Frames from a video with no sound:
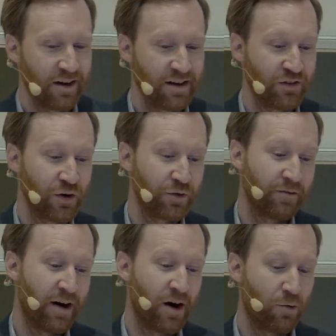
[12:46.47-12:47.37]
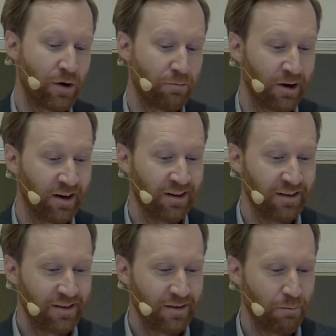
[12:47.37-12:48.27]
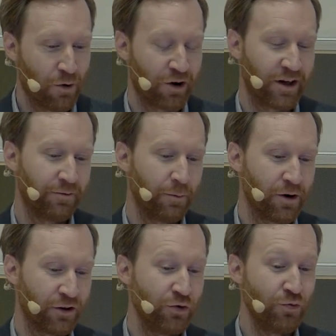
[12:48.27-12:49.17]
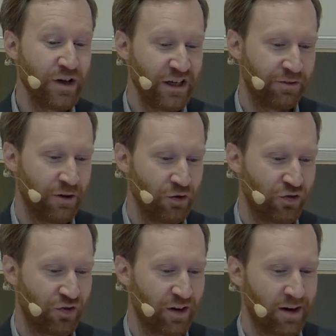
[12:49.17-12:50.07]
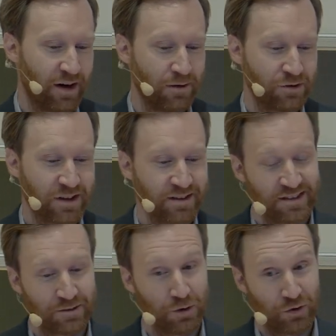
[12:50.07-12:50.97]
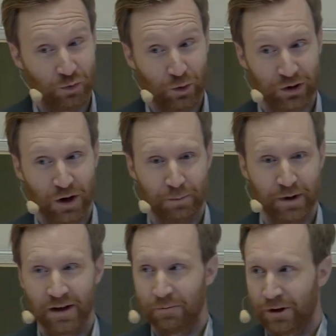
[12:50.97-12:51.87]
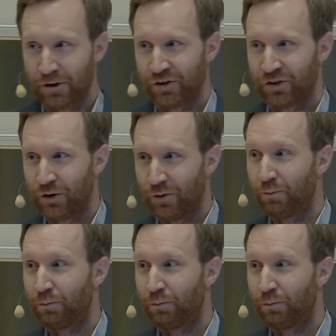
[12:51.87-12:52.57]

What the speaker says: In terms of how we will market the product to reach those, I would say since we're a small company, we can't go